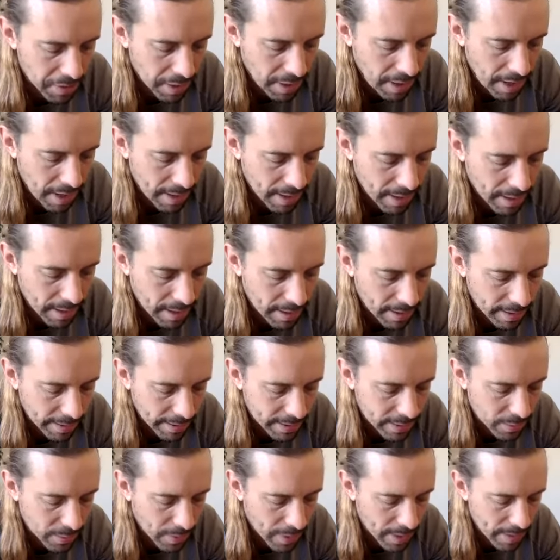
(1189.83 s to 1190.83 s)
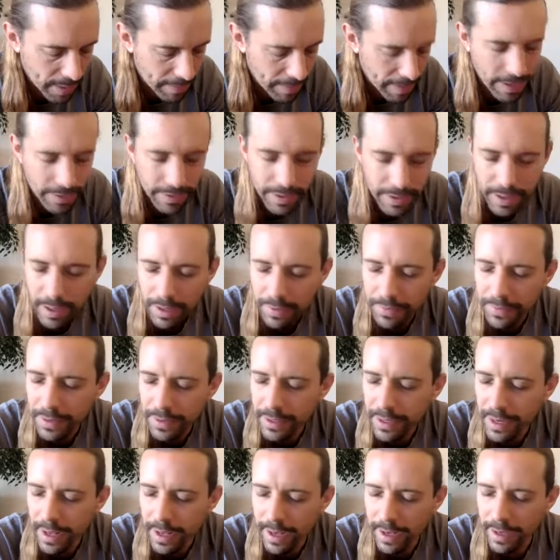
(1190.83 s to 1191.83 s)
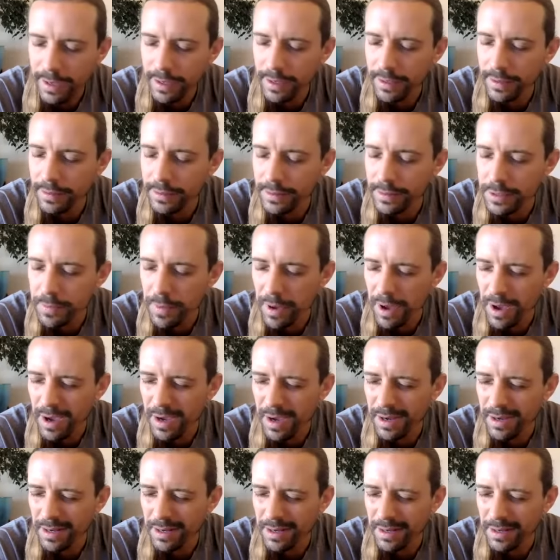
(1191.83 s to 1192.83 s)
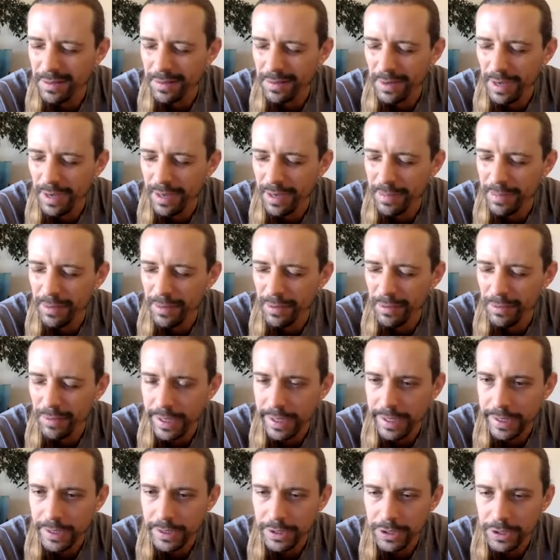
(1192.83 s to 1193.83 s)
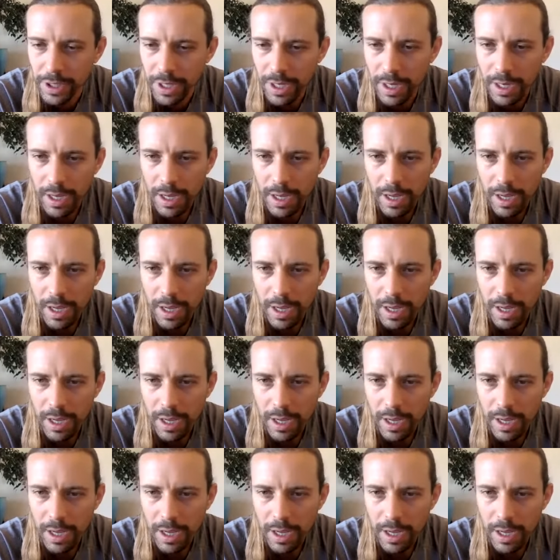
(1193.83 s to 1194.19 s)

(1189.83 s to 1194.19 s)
And I get it. It's weight bearing on the neck and spine and a hyper range.